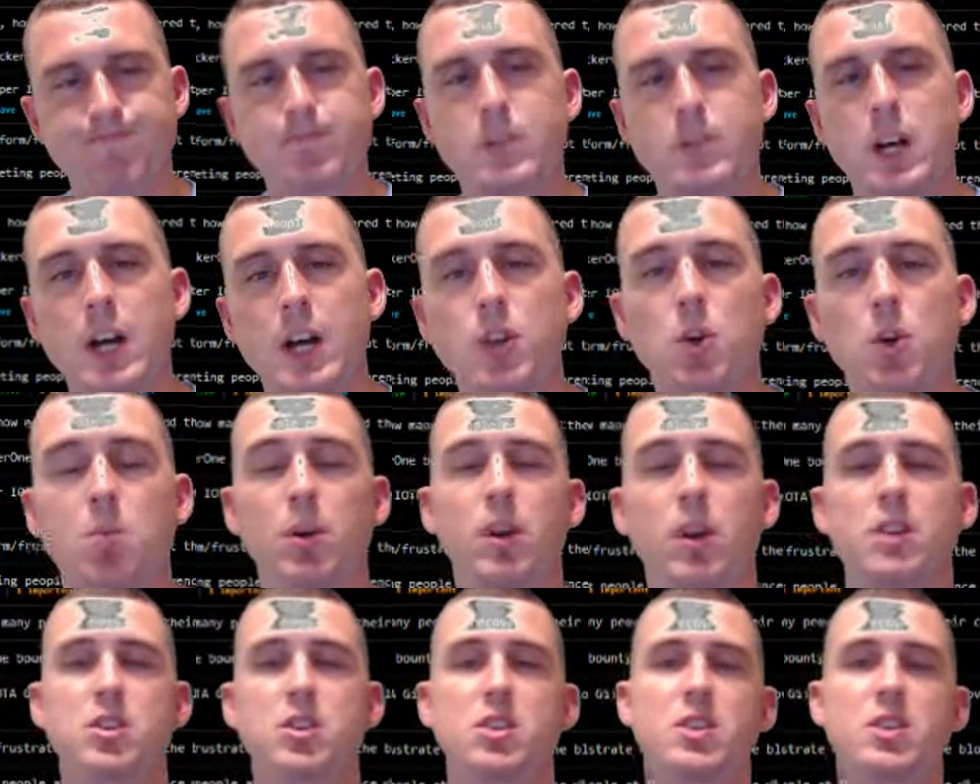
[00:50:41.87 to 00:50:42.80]
I do
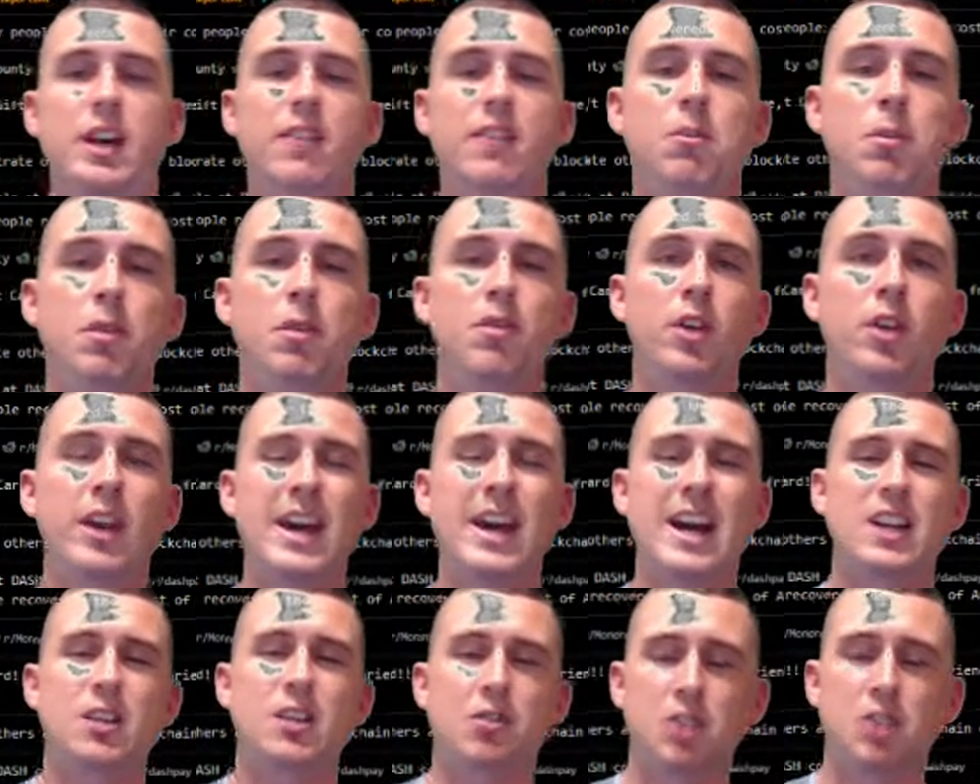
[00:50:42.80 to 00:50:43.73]
apologize. I haven't been very
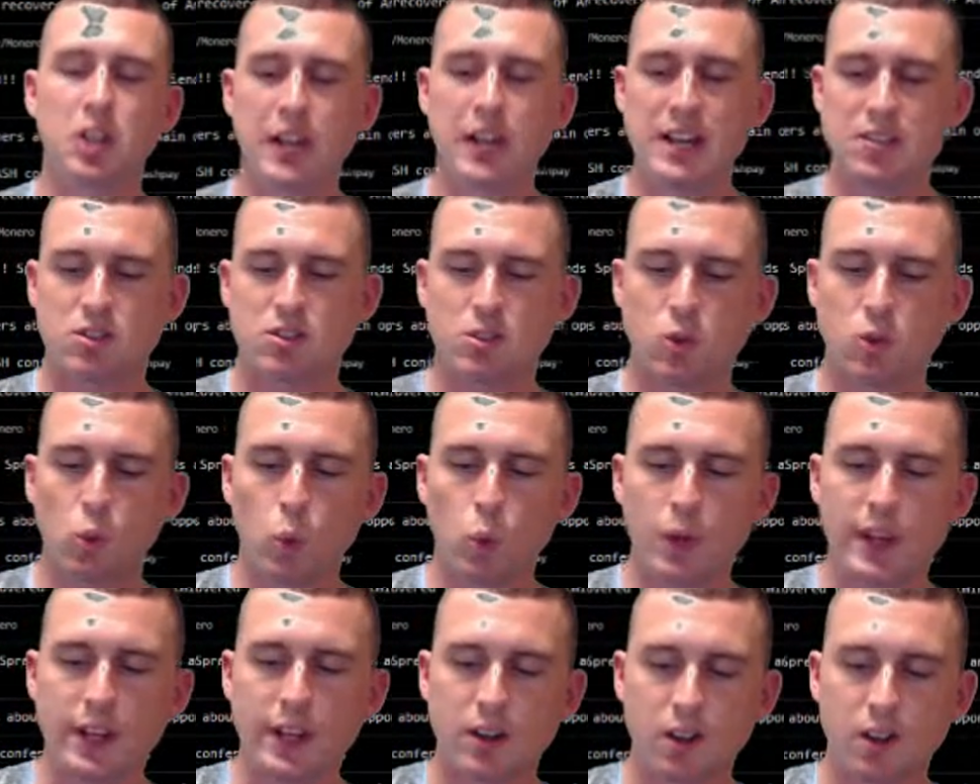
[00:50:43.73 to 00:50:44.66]
active the last
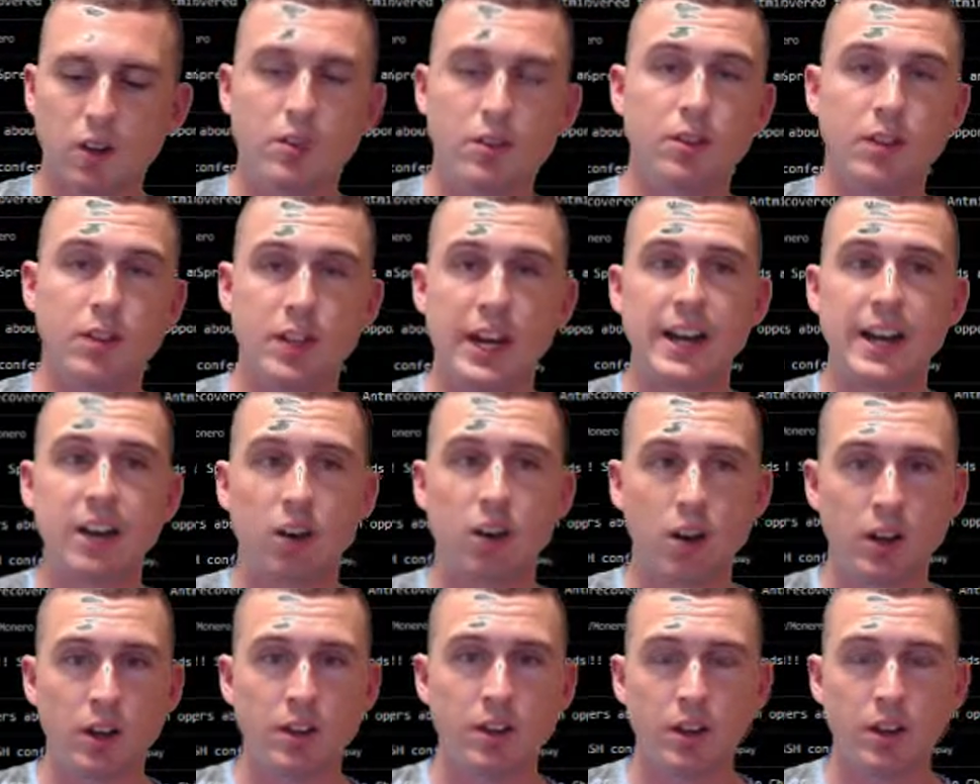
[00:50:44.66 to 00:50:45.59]
week, or not
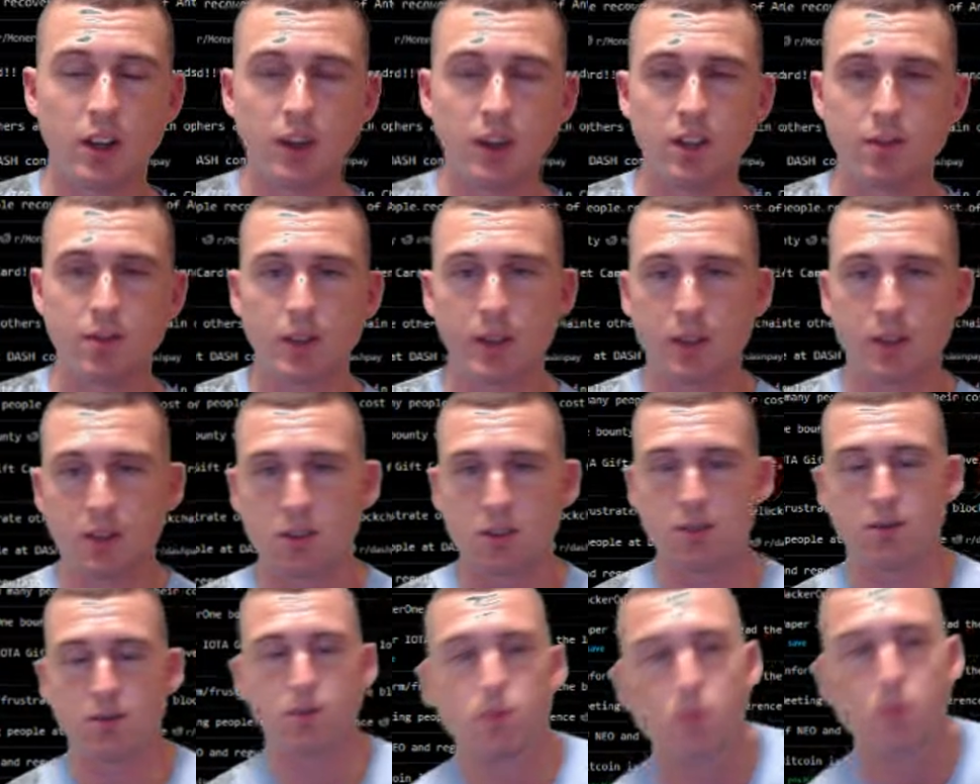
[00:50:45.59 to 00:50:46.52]
on not
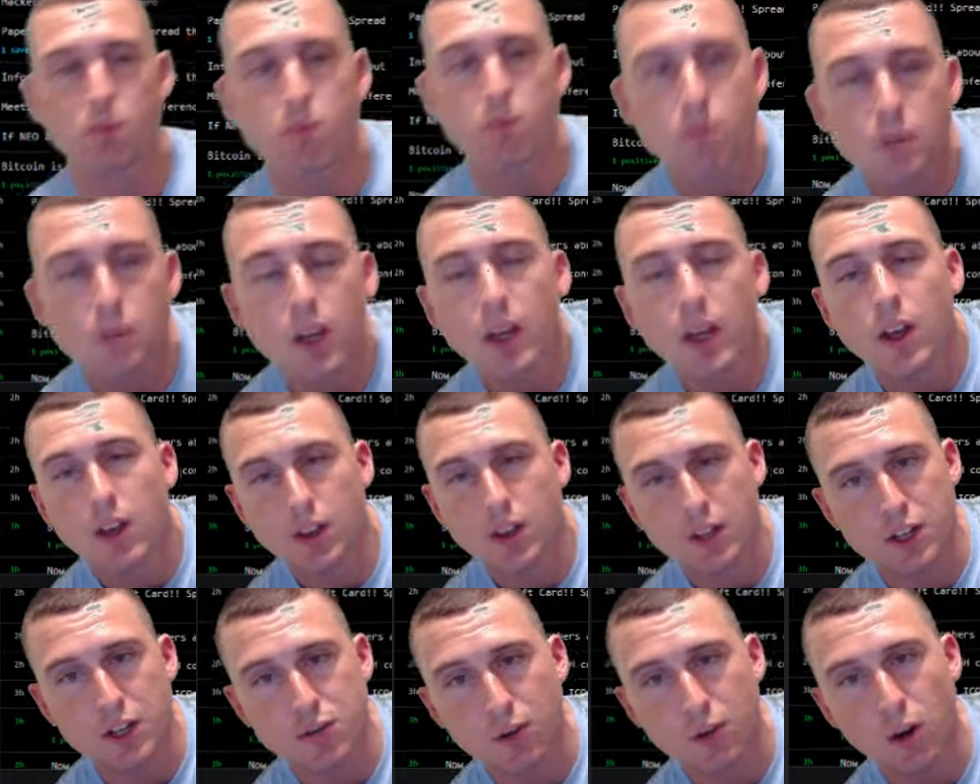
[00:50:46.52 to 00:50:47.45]
as
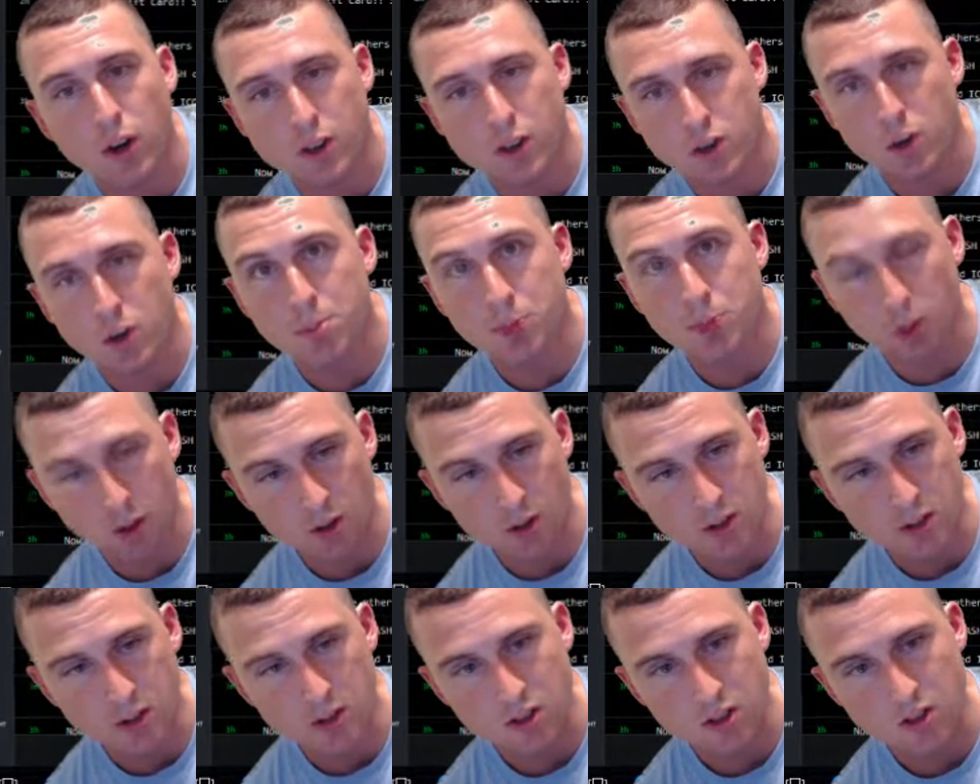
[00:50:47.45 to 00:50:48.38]
far as cryptocurrency
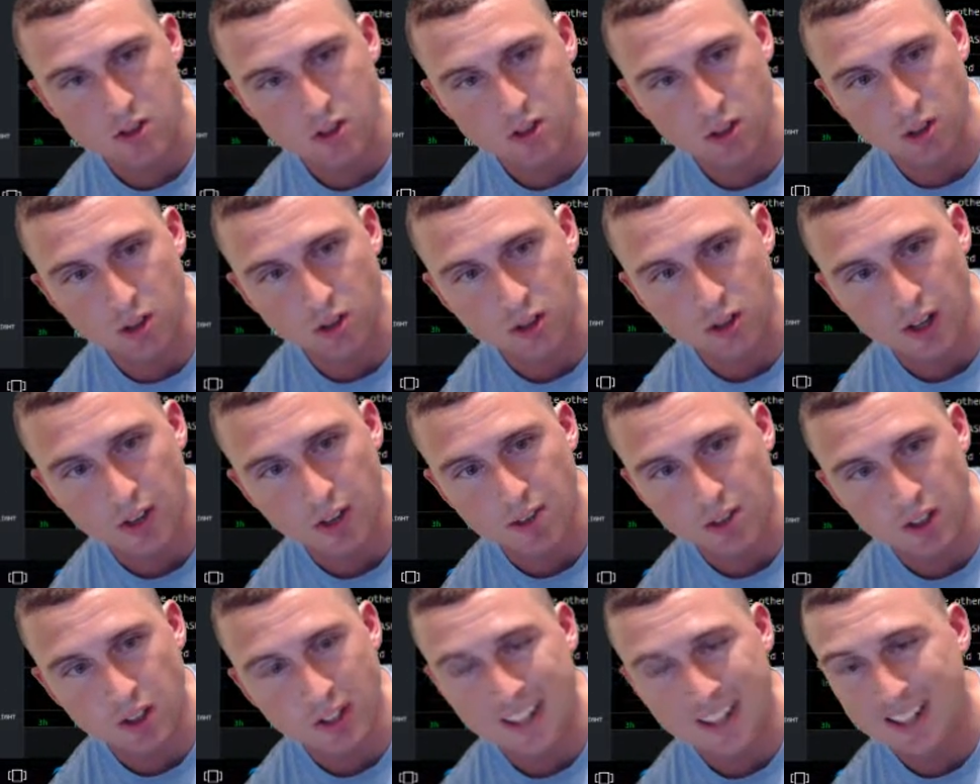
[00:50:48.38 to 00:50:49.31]
is concerned. I haven't
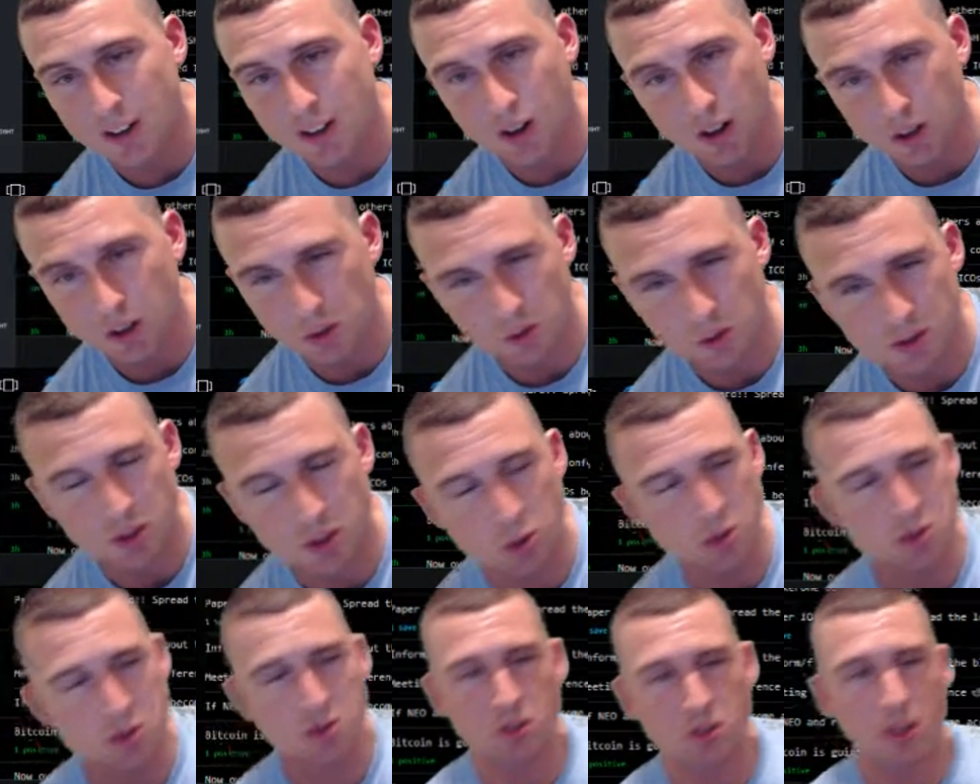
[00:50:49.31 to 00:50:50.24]
done any articles, no
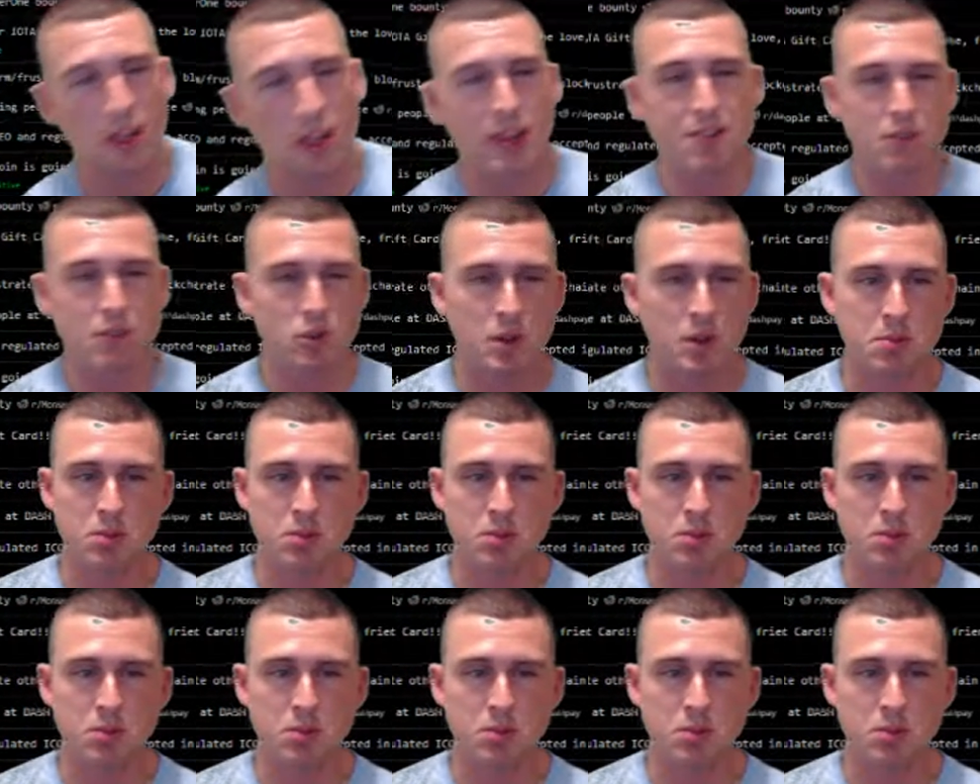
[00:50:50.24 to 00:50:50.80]
live streams